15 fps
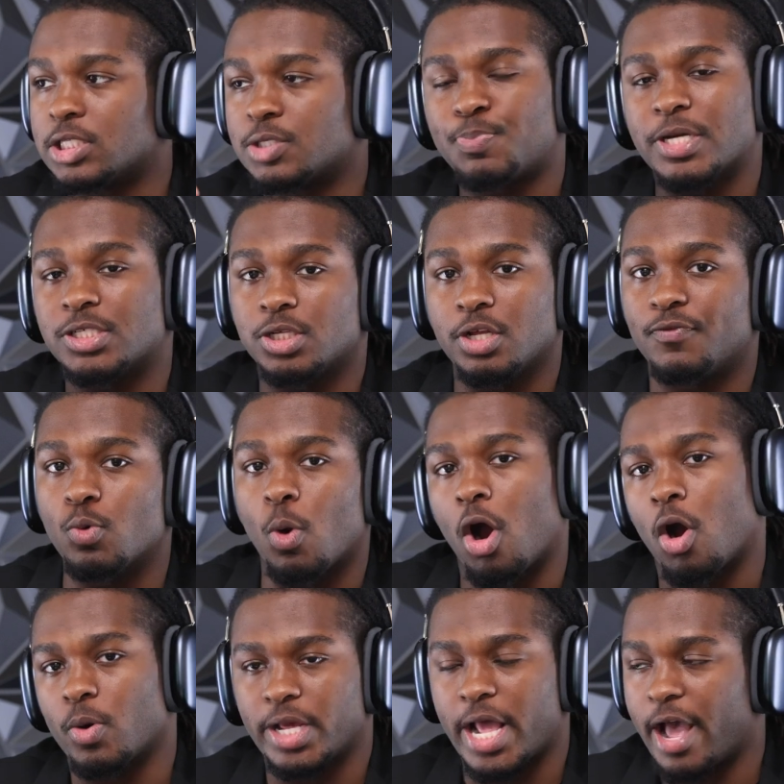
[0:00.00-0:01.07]
especially if you
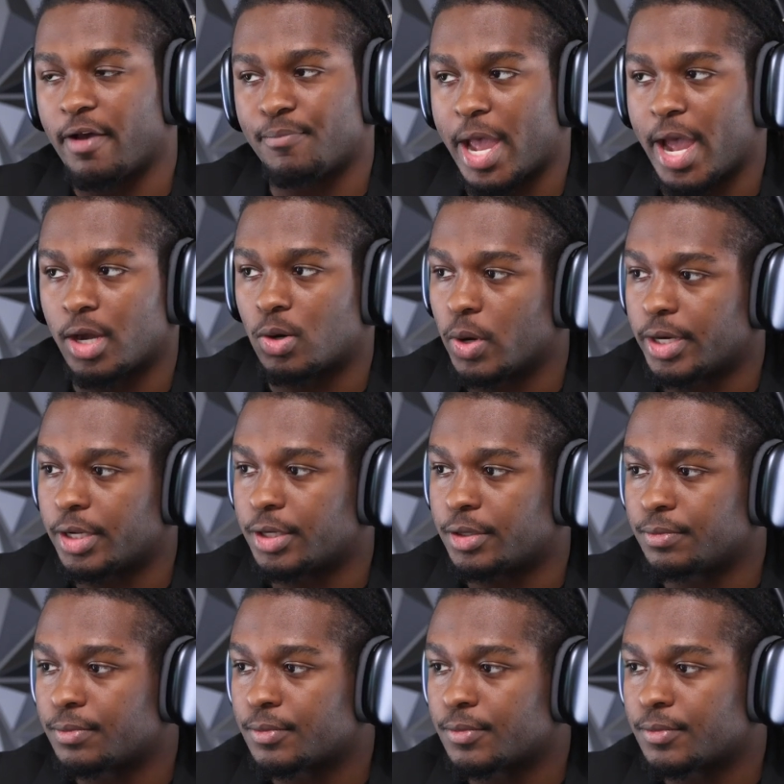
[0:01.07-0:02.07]
already have bad credit.